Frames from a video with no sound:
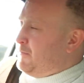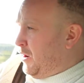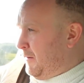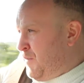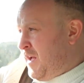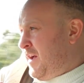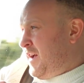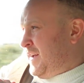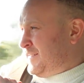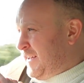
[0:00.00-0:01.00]
But
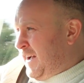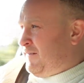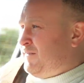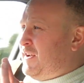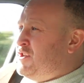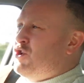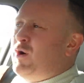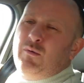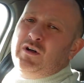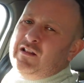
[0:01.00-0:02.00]
yeah, enjoy
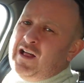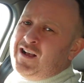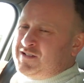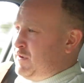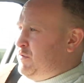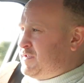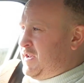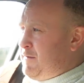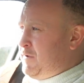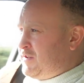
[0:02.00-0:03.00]
it while it lasts, I would
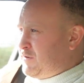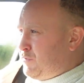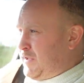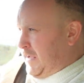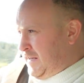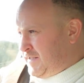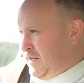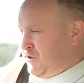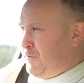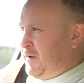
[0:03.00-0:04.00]
say, because I don't think you're going to
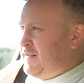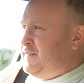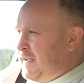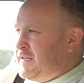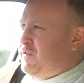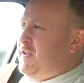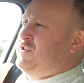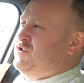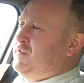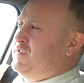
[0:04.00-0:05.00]
see too many diesel
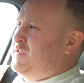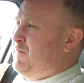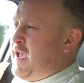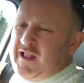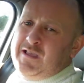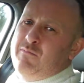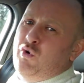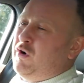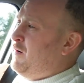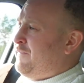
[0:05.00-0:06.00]
engines
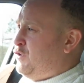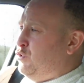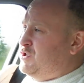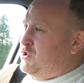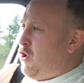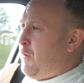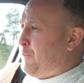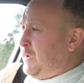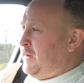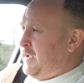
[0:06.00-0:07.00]
anymore, full stop,
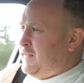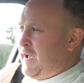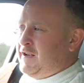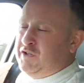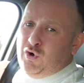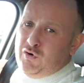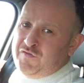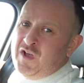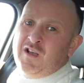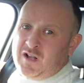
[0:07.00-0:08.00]
period, end
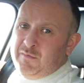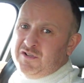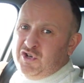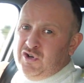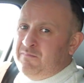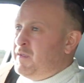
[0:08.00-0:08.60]
of, coming soon.